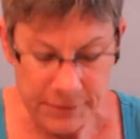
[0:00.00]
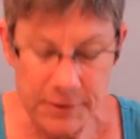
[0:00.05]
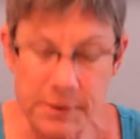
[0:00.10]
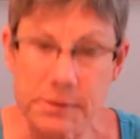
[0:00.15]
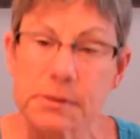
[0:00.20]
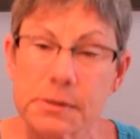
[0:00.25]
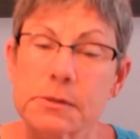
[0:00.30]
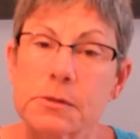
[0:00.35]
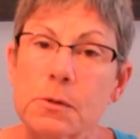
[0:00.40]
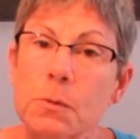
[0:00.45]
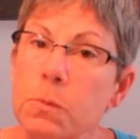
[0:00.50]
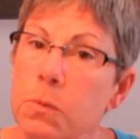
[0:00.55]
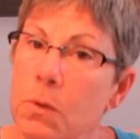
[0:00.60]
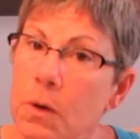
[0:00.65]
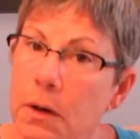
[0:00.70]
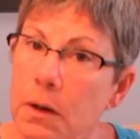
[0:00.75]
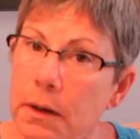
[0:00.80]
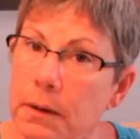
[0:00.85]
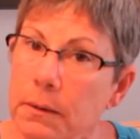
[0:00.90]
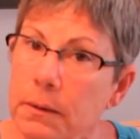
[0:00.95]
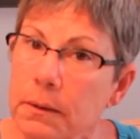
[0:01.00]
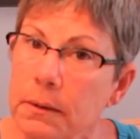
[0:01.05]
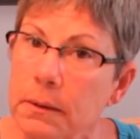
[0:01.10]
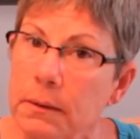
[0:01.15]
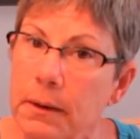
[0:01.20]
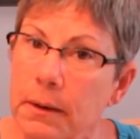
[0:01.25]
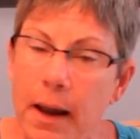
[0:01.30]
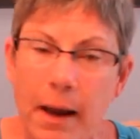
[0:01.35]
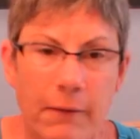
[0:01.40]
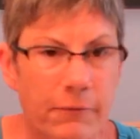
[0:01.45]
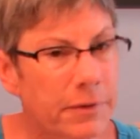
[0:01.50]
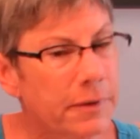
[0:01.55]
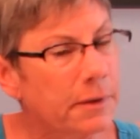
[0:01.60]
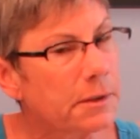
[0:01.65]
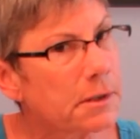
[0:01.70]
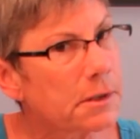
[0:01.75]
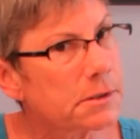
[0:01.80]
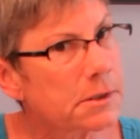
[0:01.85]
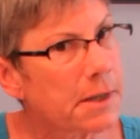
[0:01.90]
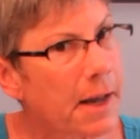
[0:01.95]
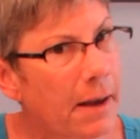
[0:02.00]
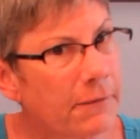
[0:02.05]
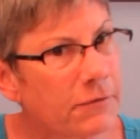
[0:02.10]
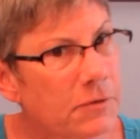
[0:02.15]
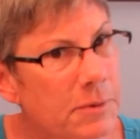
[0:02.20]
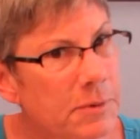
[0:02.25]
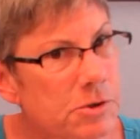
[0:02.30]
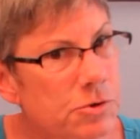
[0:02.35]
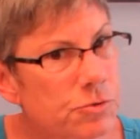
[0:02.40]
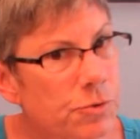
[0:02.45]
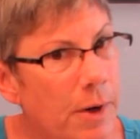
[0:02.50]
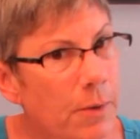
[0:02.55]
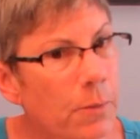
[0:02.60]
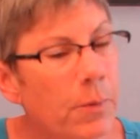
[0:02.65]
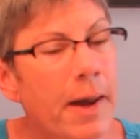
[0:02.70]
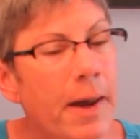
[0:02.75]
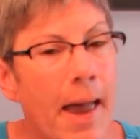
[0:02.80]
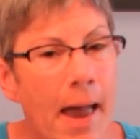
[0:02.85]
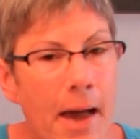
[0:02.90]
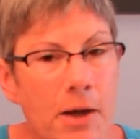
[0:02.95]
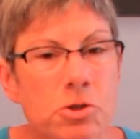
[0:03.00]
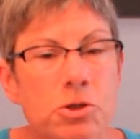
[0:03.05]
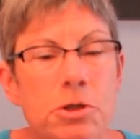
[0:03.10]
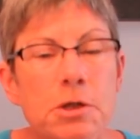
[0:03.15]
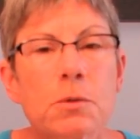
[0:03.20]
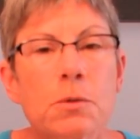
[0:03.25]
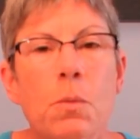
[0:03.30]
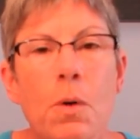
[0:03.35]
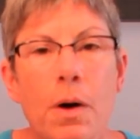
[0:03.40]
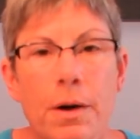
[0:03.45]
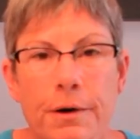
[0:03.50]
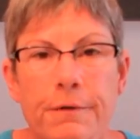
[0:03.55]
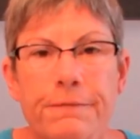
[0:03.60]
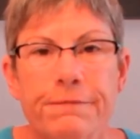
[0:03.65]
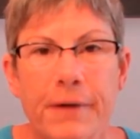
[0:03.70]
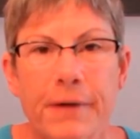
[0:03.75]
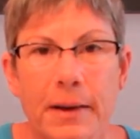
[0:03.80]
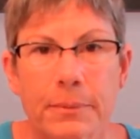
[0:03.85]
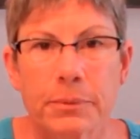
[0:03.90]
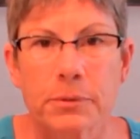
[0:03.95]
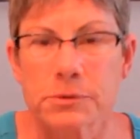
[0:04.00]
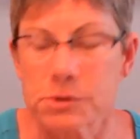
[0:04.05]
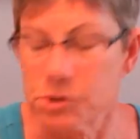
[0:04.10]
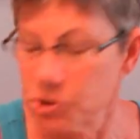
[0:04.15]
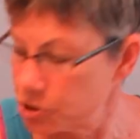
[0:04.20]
this is a woolen. Everything doesn't have to be straight. We actually want our fibers